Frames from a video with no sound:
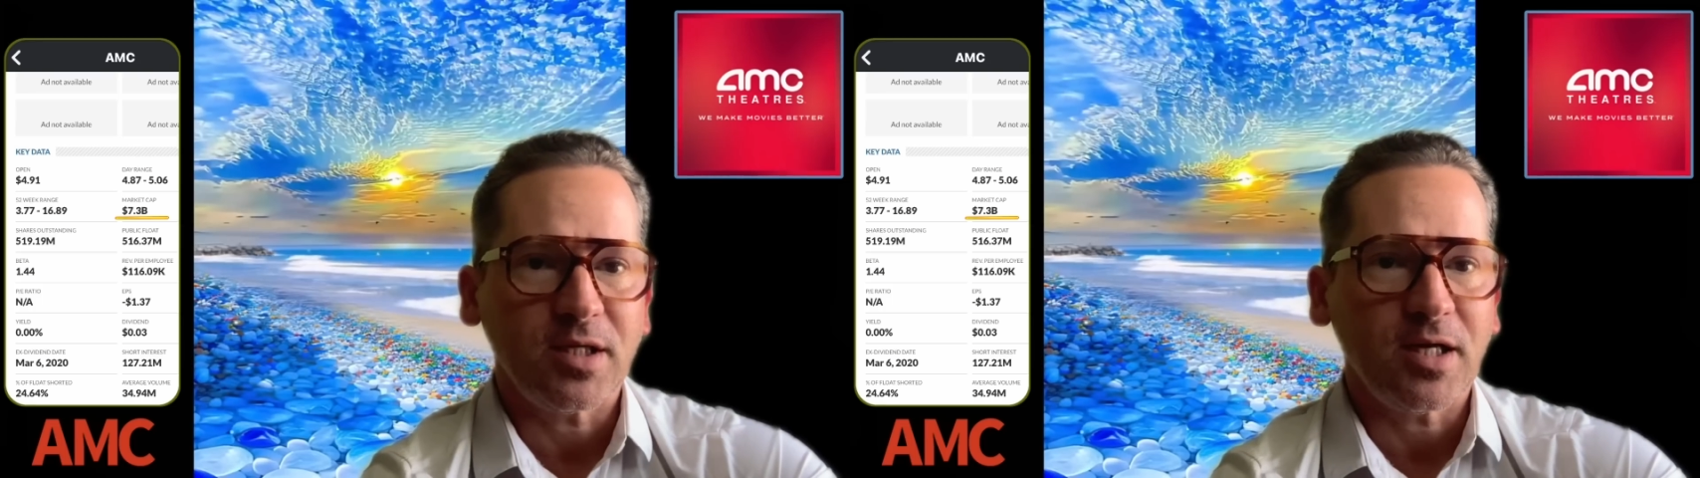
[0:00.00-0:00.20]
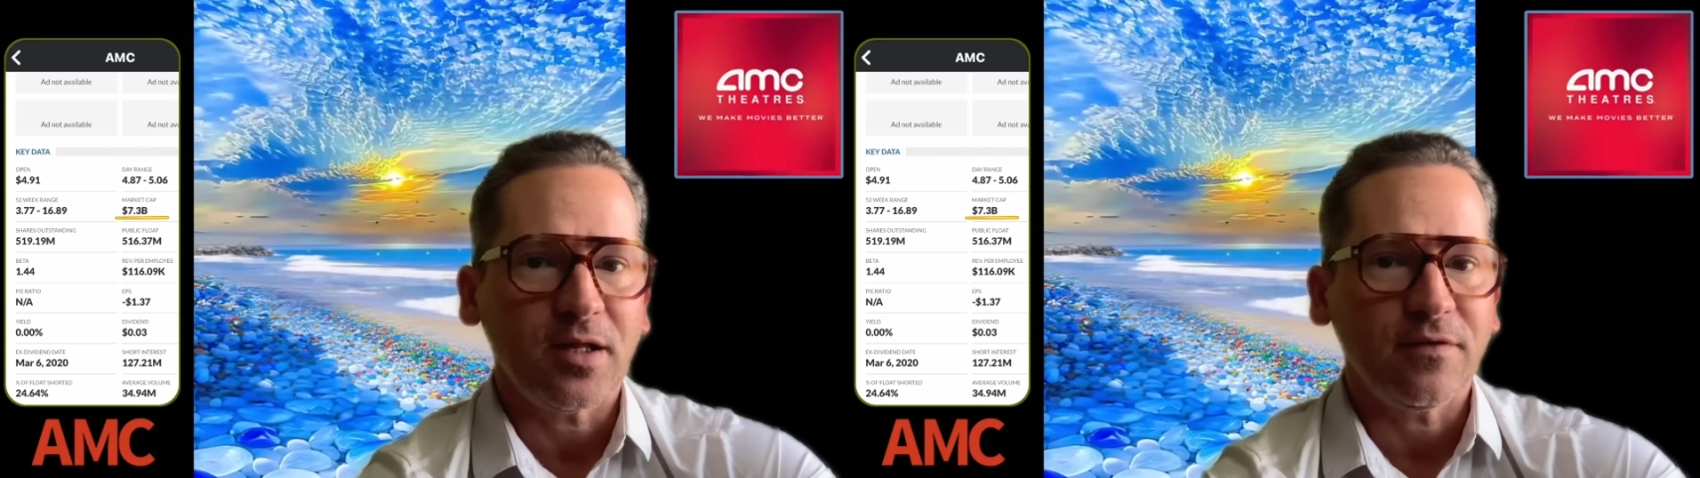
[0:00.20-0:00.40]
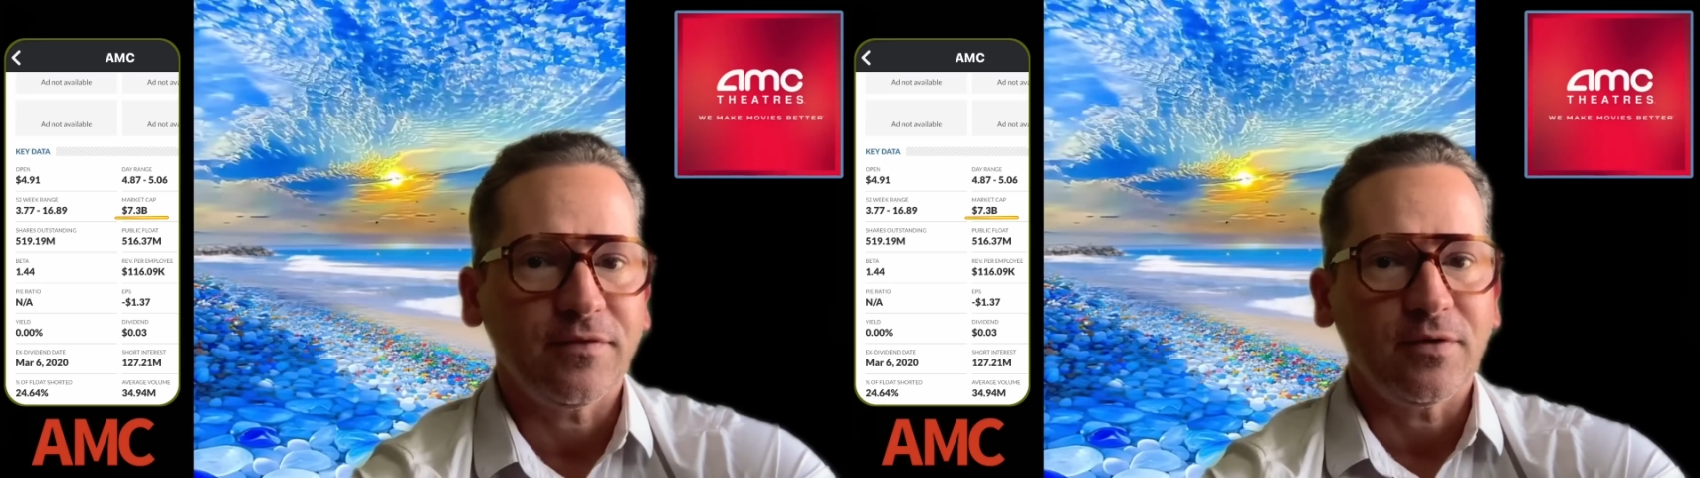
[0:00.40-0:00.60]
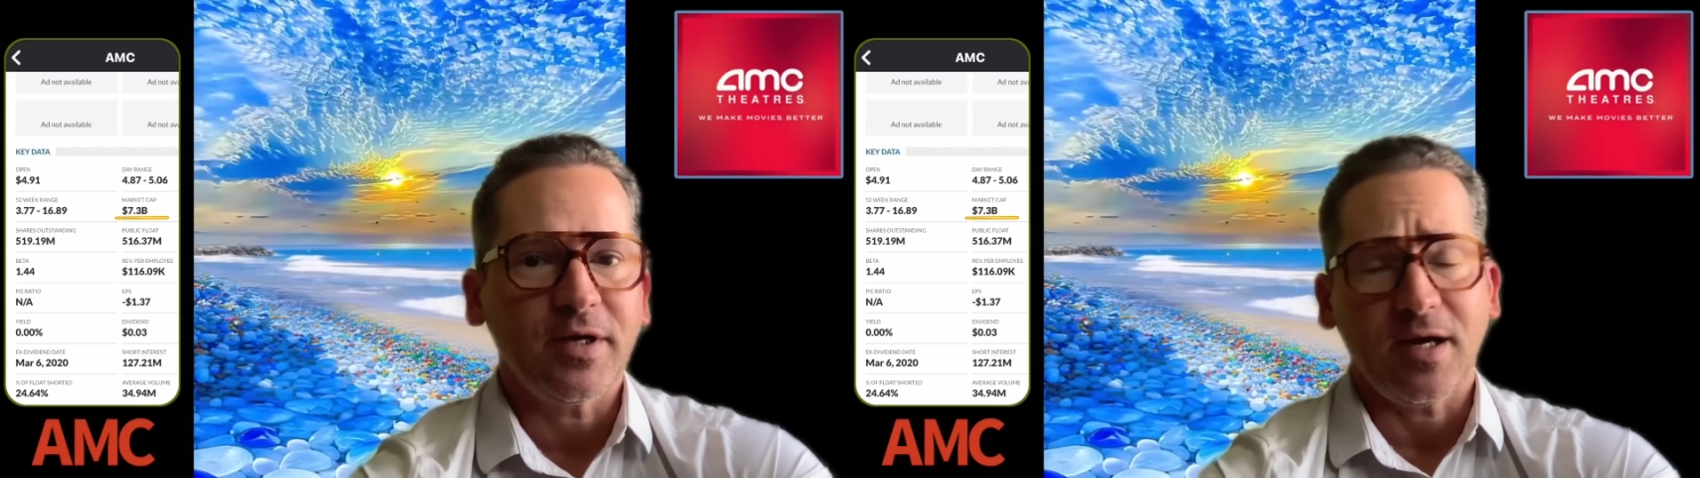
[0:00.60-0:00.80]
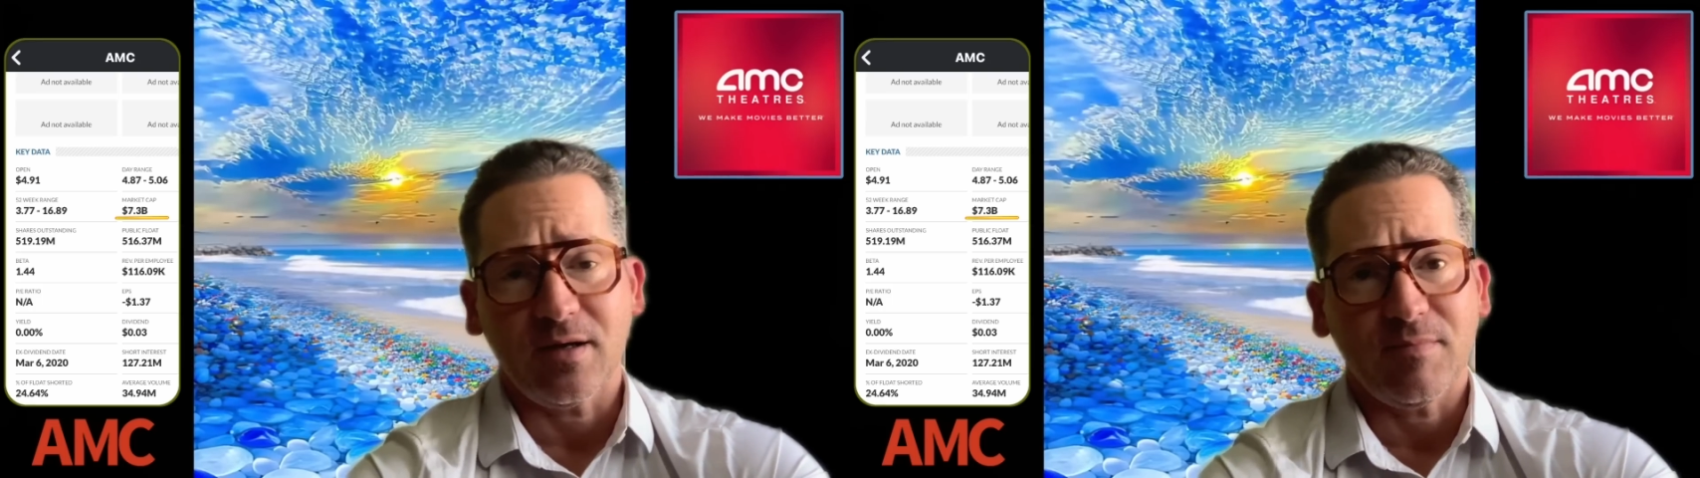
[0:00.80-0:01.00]
to get on the phone
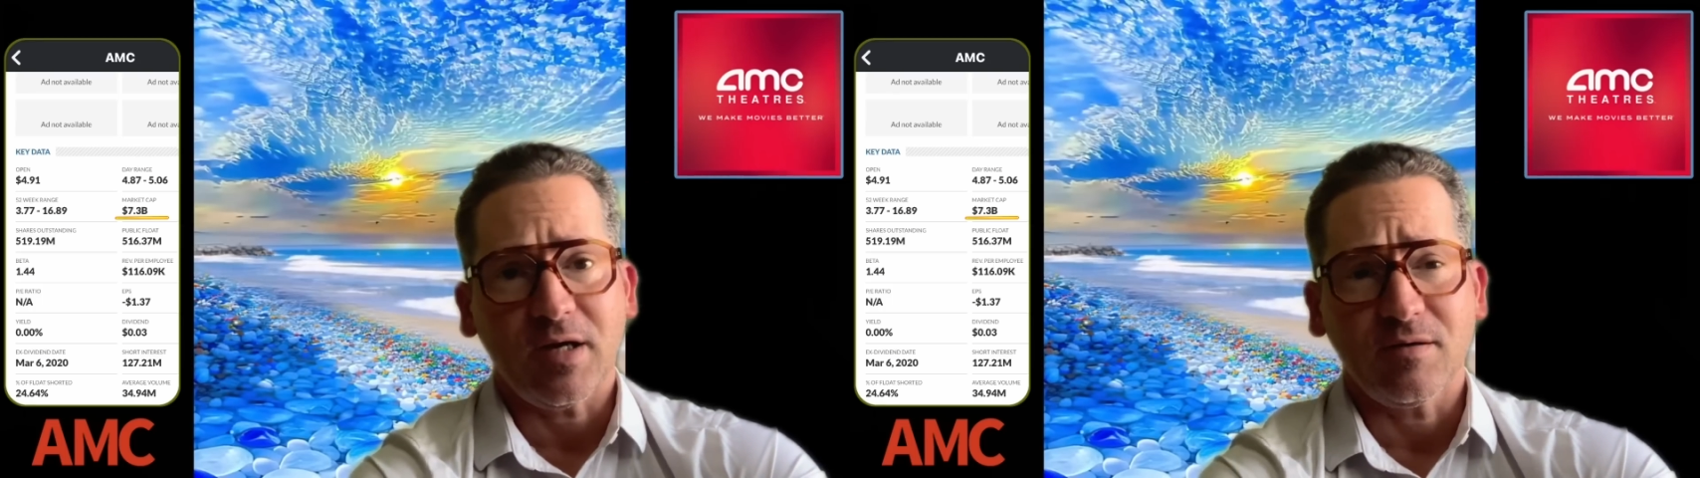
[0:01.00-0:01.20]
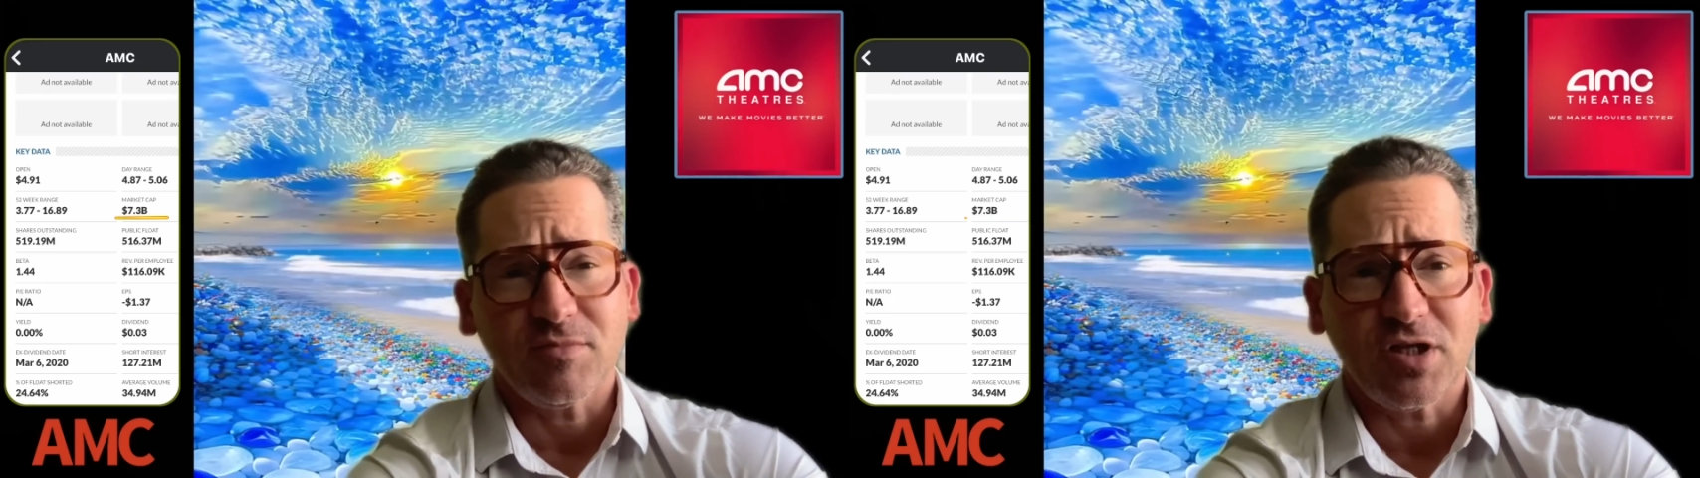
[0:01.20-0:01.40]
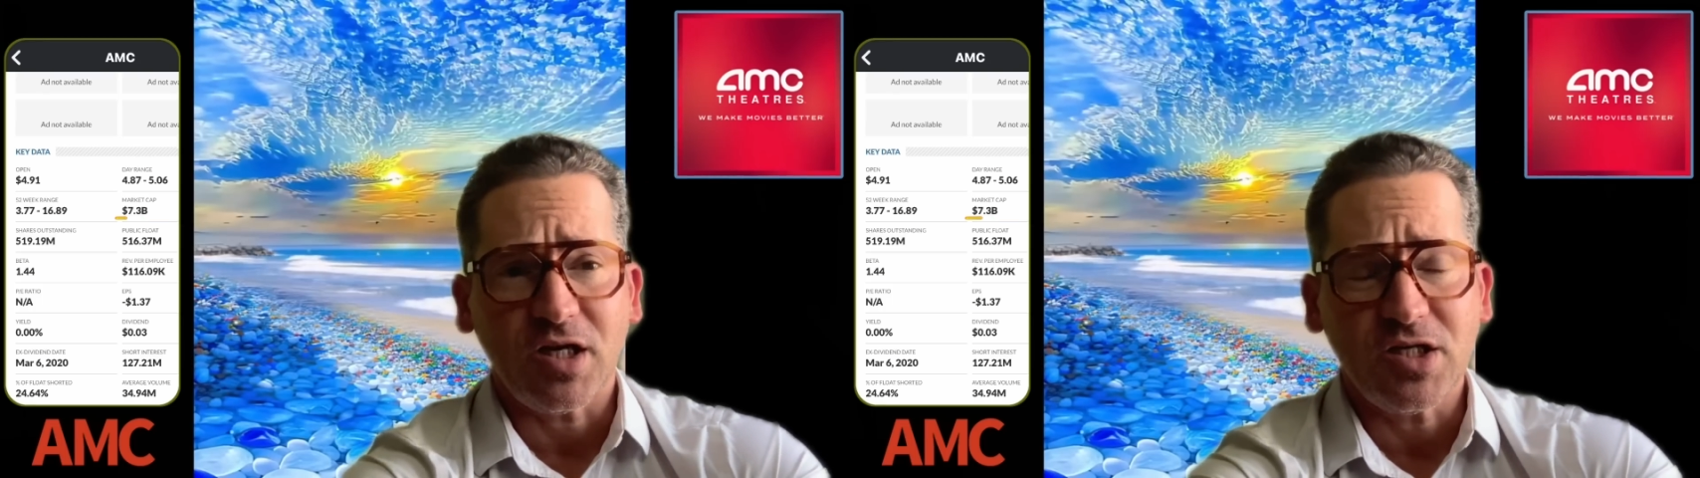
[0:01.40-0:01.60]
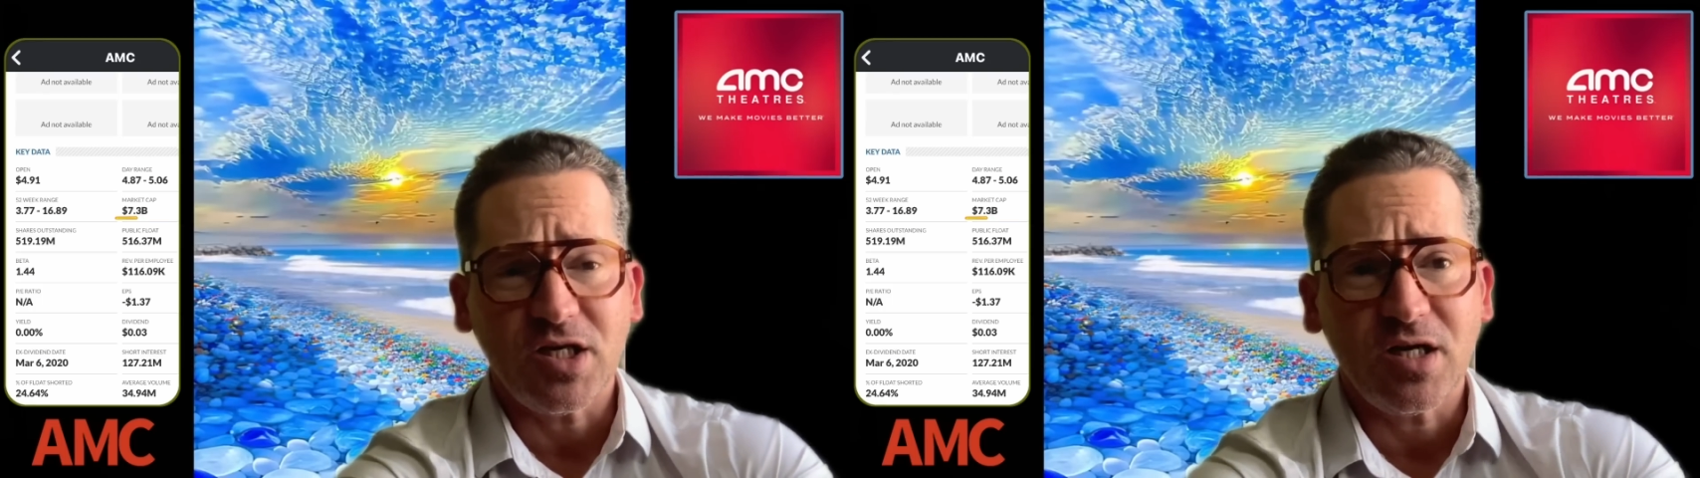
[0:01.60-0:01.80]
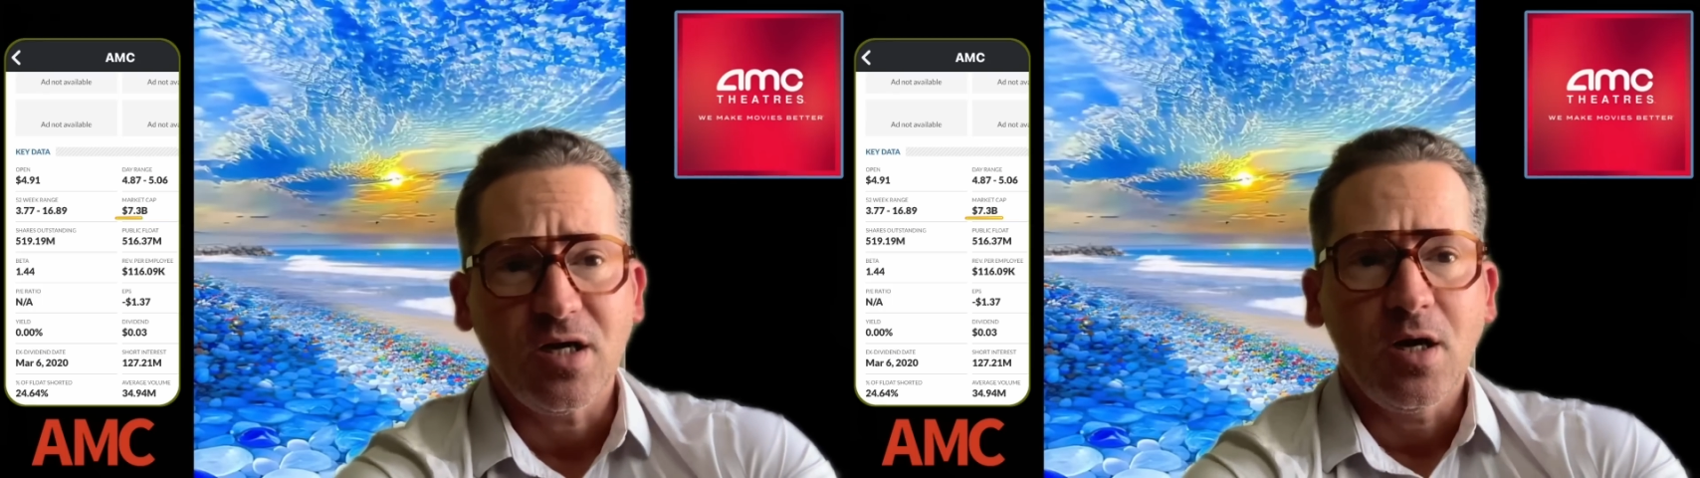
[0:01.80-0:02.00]
again and make them change
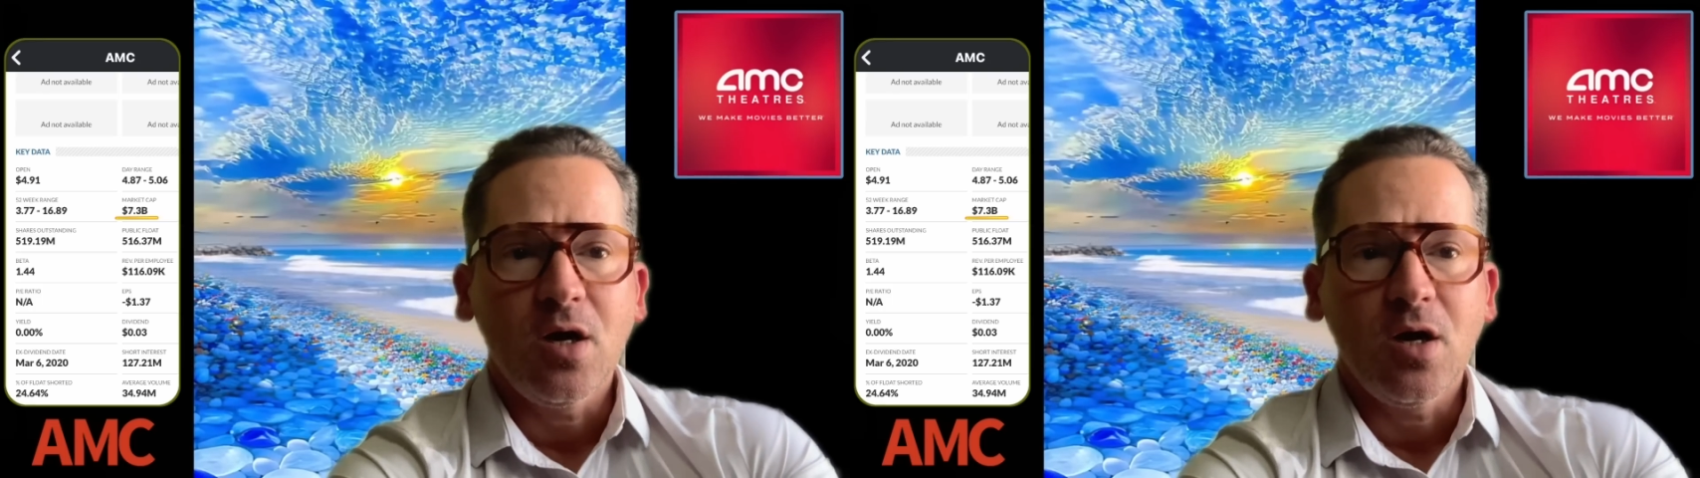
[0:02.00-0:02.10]
it?